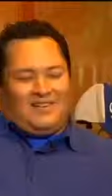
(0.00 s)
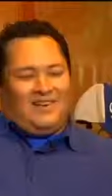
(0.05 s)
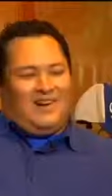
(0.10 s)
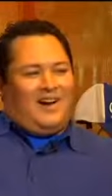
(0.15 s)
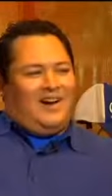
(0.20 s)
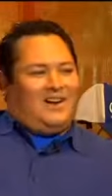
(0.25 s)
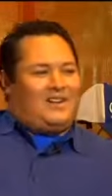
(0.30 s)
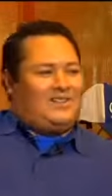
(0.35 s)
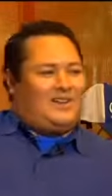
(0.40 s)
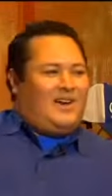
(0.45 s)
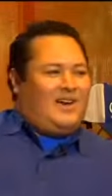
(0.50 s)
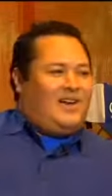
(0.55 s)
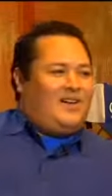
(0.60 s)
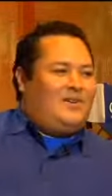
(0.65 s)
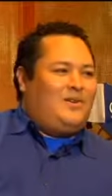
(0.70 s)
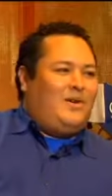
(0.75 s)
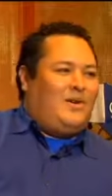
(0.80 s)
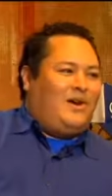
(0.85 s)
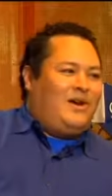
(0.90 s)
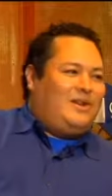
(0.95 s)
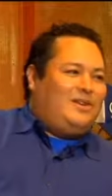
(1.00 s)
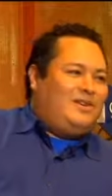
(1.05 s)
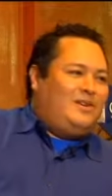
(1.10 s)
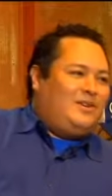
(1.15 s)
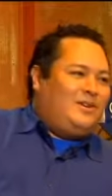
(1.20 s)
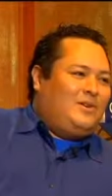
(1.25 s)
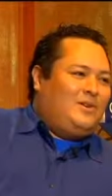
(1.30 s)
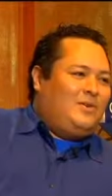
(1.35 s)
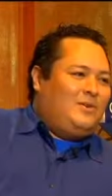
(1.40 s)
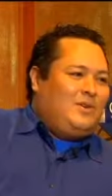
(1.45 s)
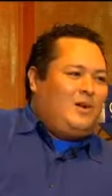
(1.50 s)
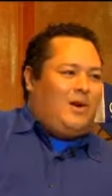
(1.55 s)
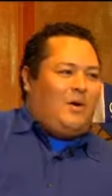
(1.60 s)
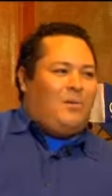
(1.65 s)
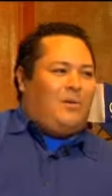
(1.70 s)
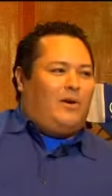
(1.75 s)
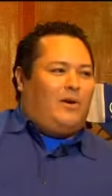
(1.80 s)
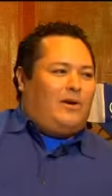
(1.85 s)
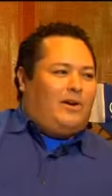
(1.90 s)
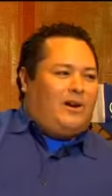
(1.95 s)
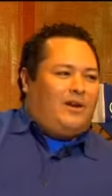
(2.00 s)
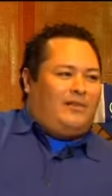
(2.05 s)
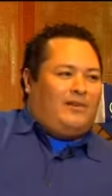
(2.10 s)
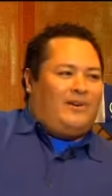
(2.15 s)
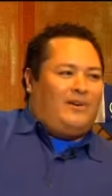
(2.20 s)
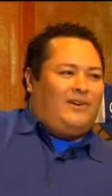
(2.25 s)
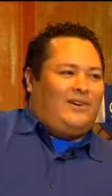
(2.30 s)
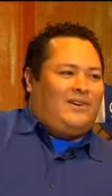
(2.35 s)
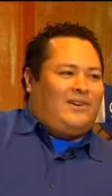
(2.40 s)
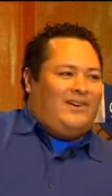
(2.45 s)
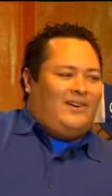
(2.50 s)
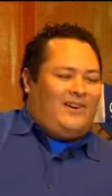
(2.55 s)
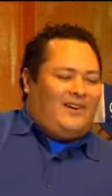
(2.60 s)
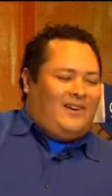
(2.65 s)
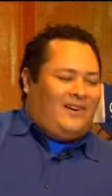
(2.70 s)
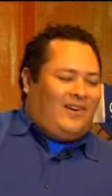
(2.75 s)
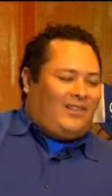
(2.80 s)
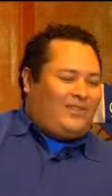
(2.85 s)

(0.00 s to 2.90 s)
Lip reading: gosh, I had no idea who y'all were, never heard of y'all.